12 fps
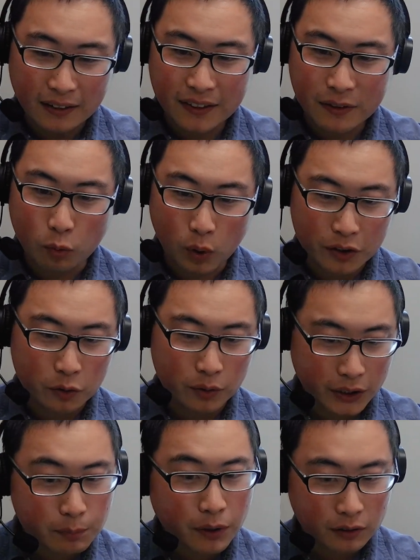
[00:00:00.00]
I think one
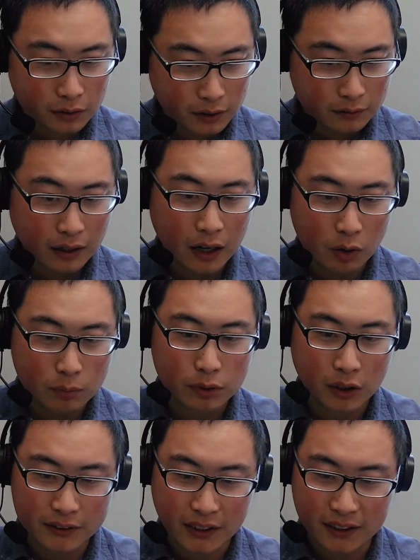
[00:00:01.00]
unique part in our
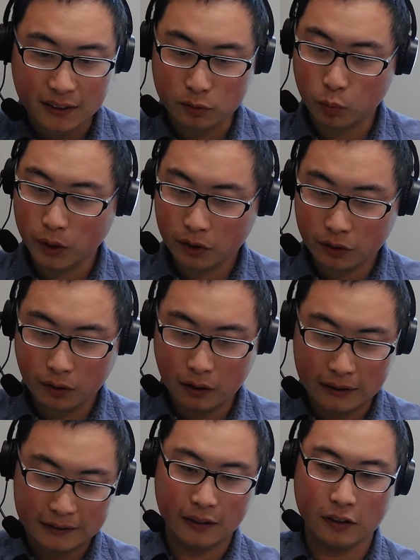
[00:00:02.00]
project is we are
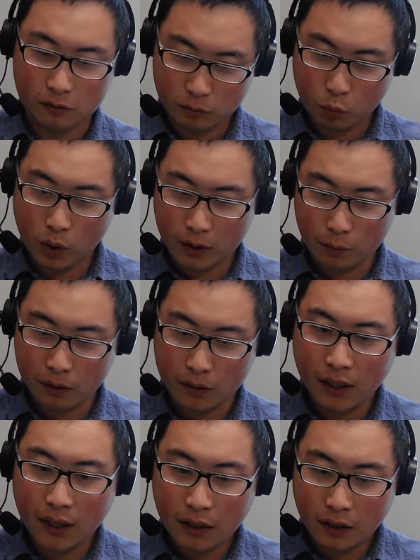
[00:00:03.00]
uh, why we
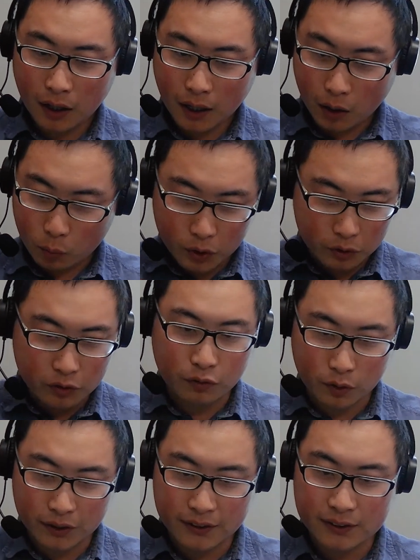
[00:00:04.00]
we look
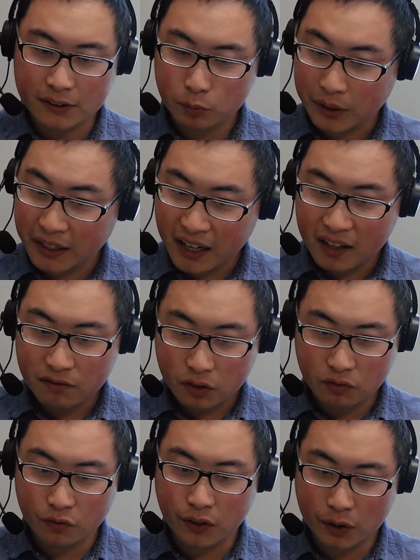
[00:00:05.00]
for this is we have
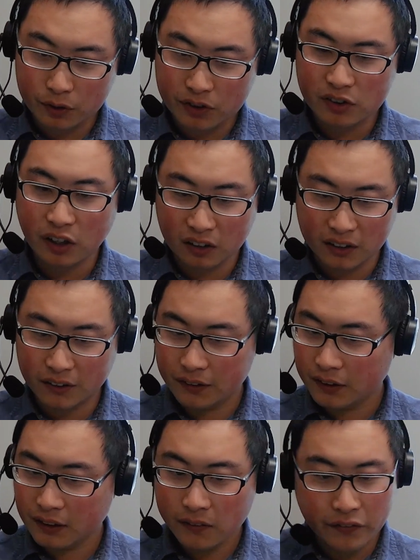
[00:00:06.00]
a very
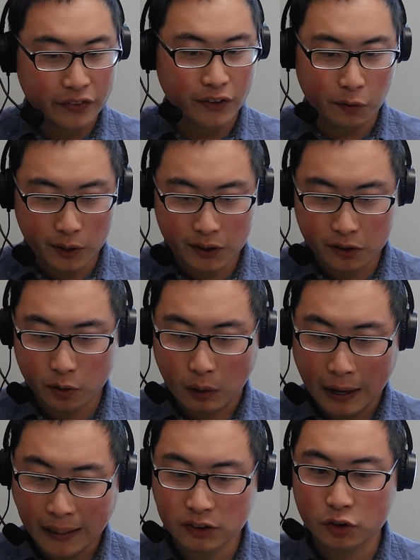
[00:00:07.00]
solid
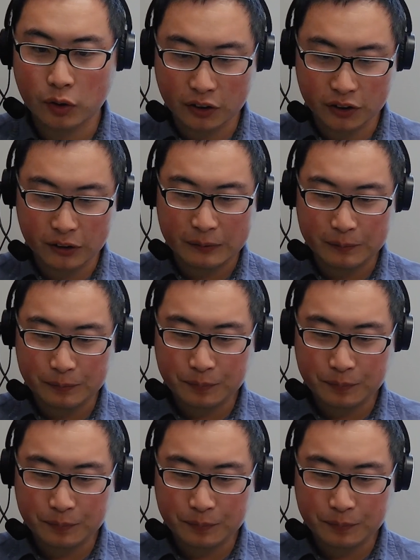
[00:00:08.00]
theoretical instruction.